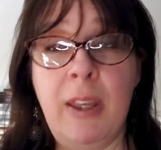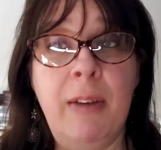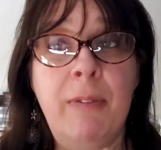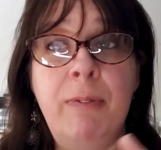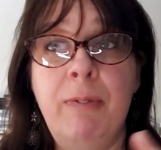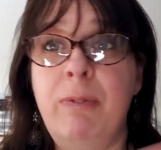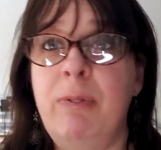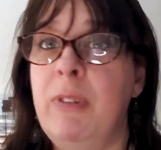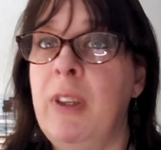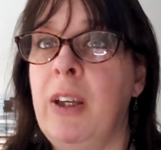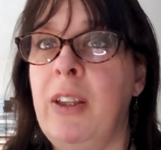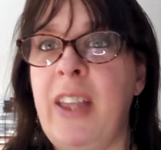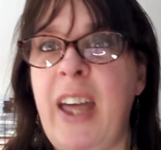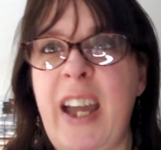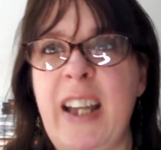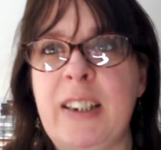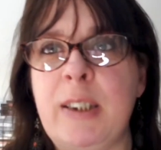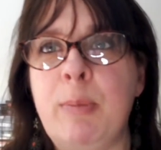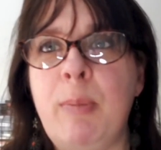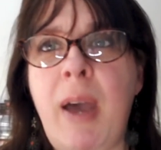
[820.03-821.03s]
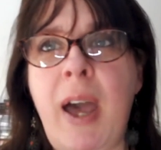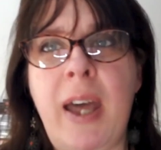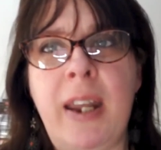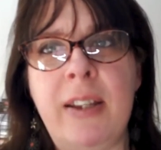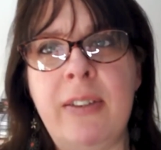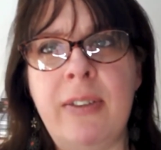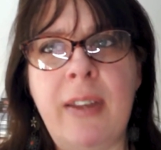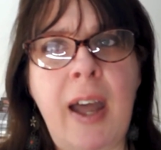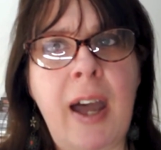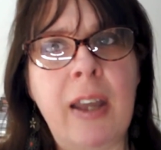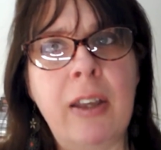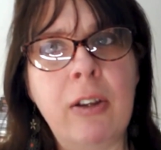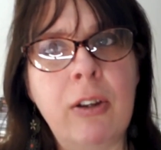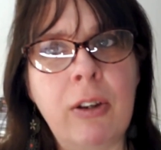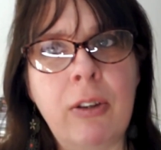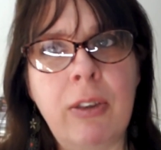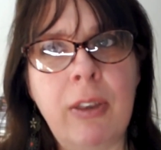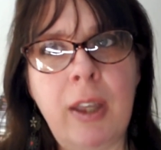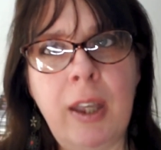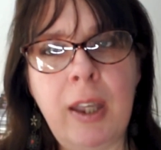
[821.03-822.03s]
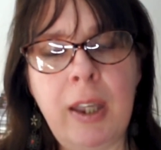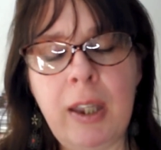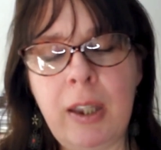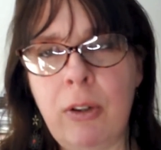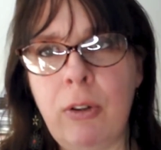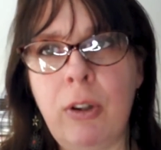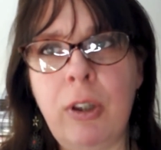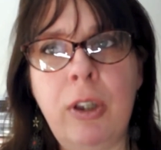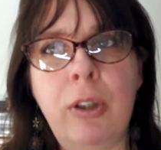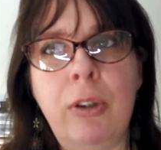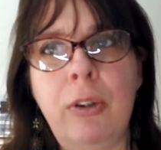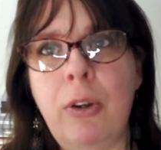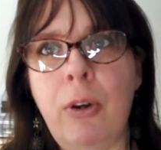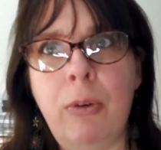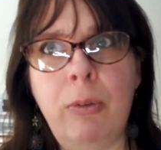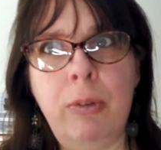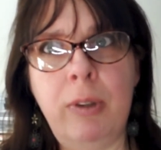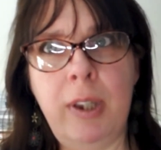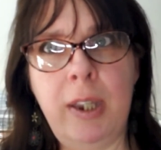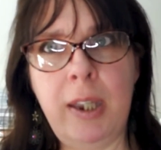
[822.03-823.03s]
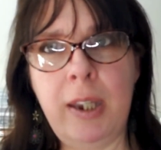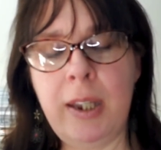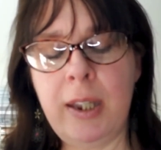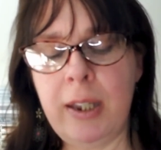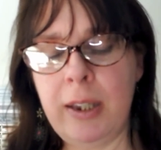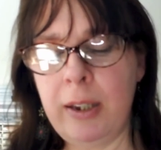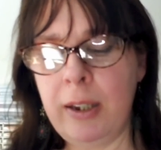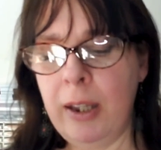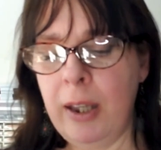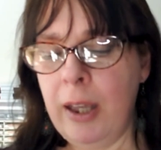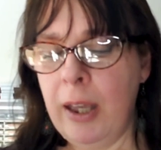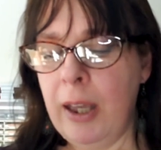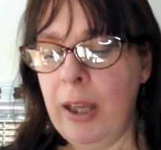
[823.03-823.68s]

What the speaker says: If the glass mat is not your thing or you don't need it,